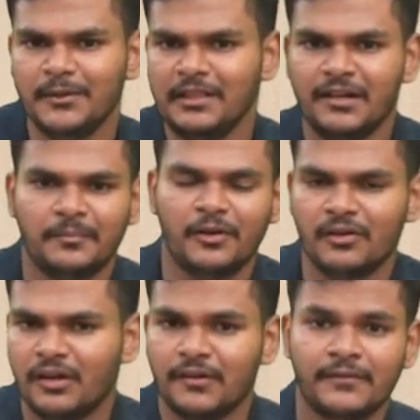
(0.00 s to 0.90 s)
We'll learn about
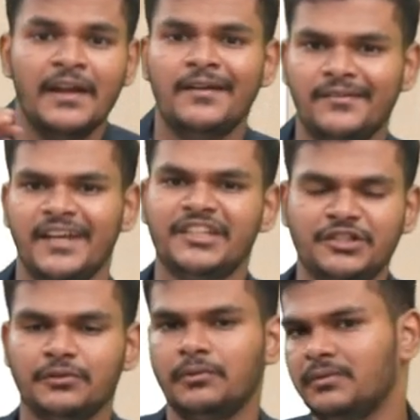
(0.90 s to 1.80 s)
a lot of
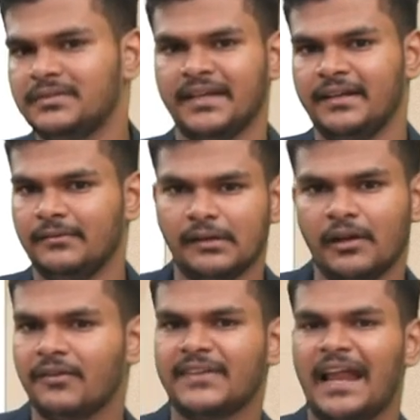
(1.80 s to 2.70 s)
ratios and a
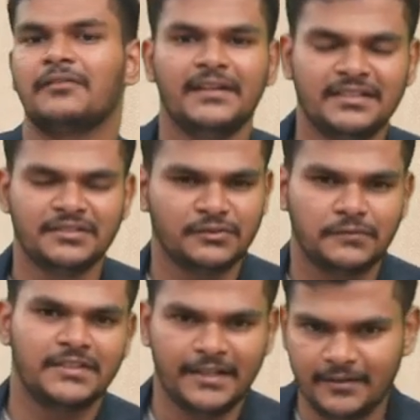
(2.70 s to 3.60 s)
lot of calculations
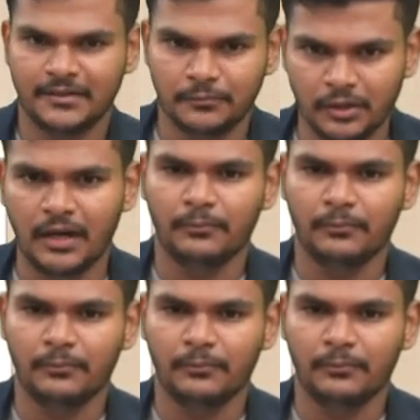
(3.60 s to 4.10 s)
over there as well.